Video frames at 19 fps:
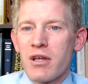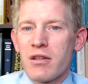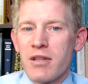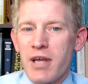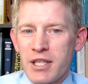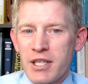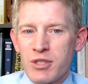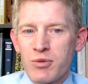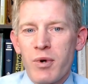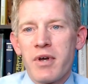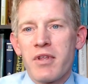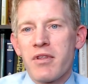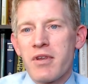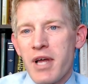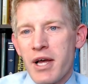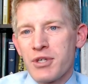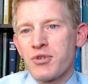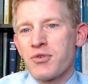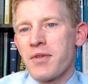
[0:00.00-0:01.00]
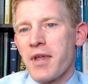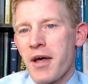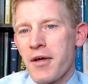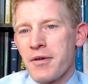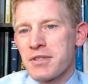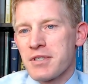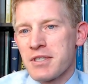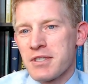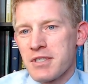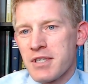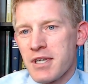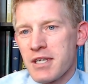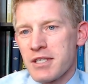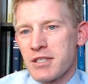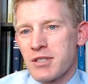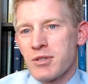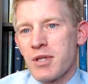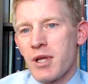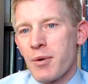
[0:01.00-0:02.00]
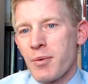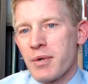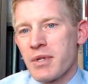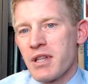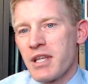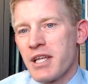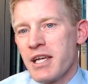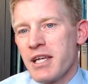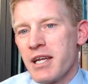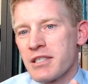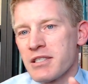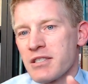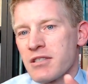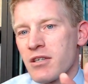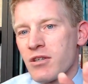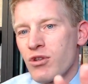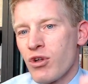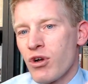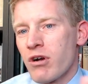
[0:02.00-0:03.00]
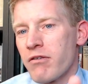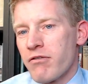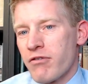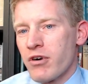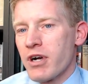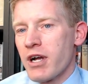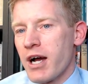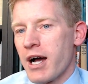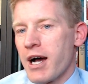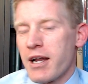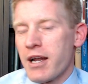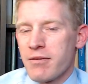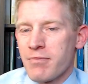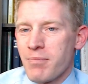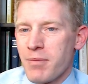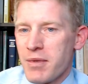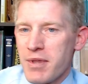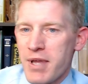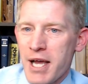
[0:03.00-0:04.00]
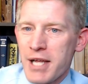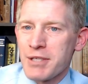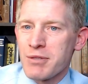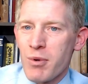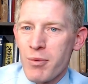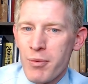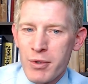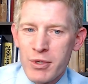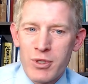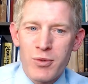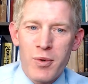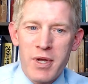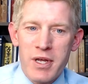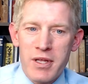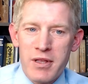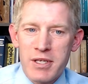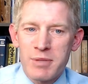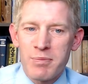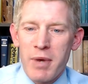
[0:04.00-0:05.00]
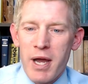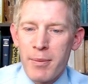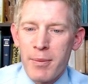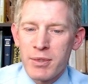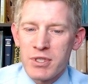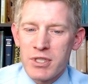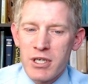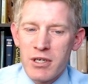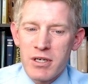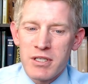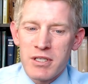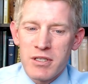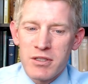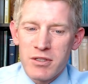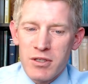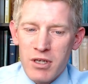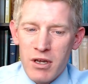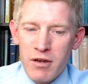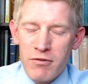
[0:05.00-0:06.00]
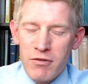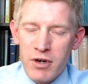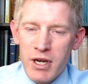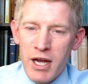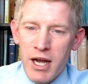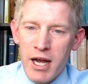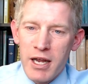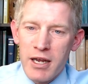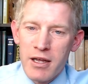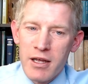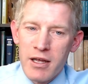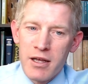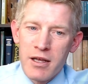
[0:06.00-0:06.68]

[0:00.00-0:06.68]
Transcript: That's why the natural knowledge exists, so that it would lead us to look for God. And that's what we're doing in this Bible series is looking for God.